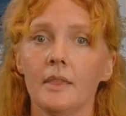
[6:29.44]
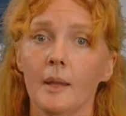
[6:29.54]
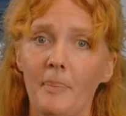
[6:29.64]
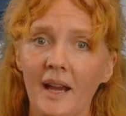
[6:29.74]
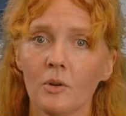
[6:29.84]
The
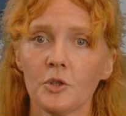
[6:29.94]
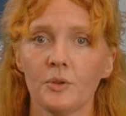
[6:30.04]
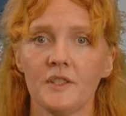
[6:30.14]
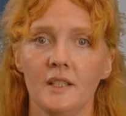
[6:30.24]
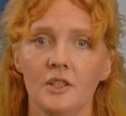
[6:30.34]
backwash
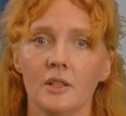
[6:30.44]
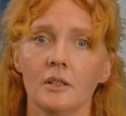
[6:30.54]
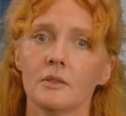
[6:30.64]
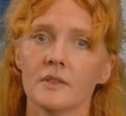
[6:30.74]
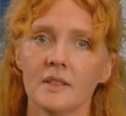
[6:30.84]
procedure
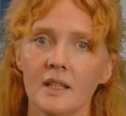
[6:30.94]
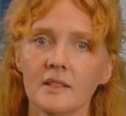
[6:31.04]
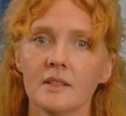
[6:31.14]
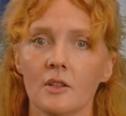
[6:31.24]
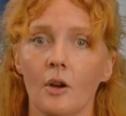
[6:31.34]

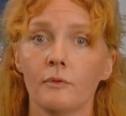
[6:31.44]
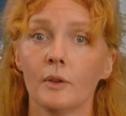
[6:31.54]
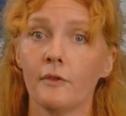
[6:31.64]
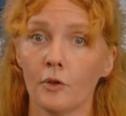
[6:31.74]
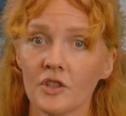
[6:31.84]
consists of
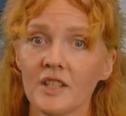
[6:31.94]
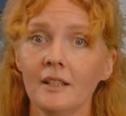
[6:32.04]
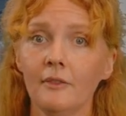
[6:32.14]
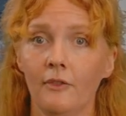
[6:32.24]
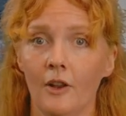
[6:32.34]
reversing
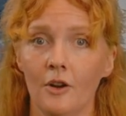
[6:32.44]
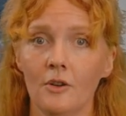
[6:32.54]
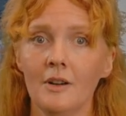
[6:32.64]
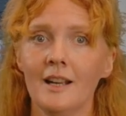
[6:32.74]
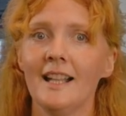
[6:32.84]
the
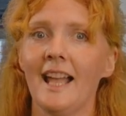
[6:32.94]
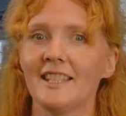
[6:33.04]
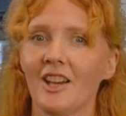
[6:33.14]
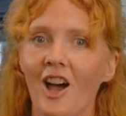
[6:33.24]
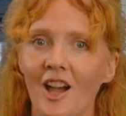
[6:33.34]
flow
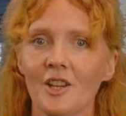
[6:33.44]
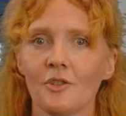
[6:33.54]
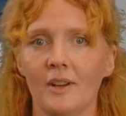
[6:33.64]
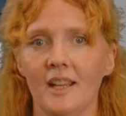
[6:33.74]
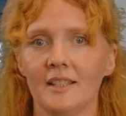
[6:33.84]
at a higher
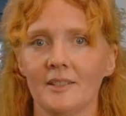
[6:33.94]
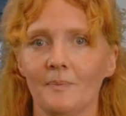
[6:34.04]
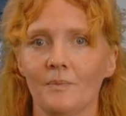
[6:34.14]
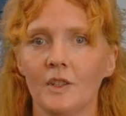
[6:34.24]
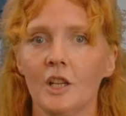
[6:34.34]
rate
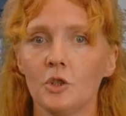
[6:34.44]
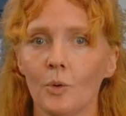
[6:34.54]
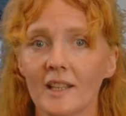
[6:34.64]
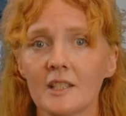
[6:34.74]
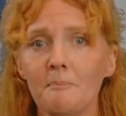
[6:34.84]
to
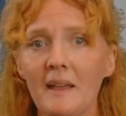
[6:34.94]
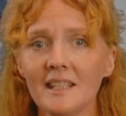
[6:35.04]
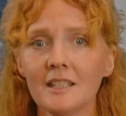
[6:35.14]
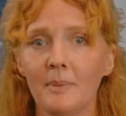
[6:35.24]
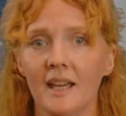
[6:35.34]

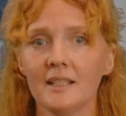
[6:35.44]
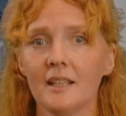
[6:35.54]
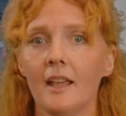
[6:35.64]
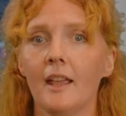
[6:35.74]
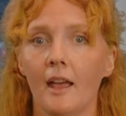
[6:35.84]
expand the bed
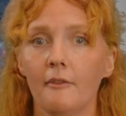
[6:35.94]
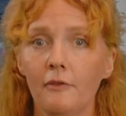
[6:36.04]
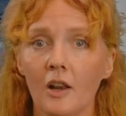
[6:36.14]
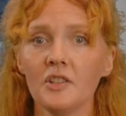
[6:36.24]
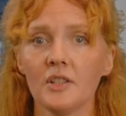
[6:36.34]
and
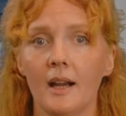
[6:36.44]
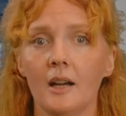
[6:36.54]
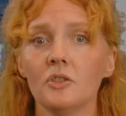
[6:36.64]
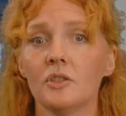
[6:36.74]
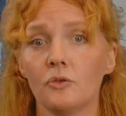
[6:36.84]
flush
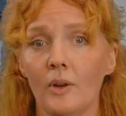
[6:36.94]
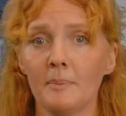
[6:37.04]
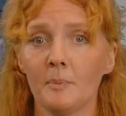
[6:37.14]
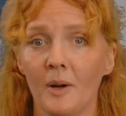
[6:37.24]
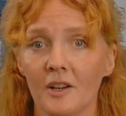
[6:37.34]
out the
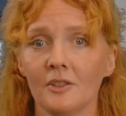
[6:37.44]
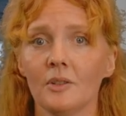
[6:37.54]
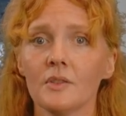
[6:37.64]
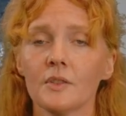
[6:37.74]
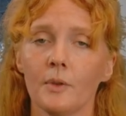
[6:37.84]
trapped
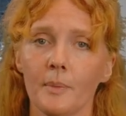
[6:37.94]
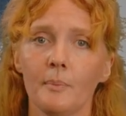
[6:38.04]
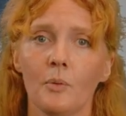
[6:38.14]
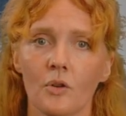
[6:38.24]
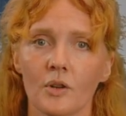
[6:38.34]
particles from the
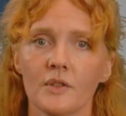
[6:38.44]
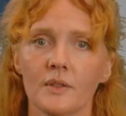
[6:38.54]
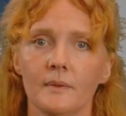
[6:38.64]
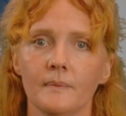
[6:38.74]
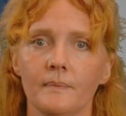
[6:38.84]
pores.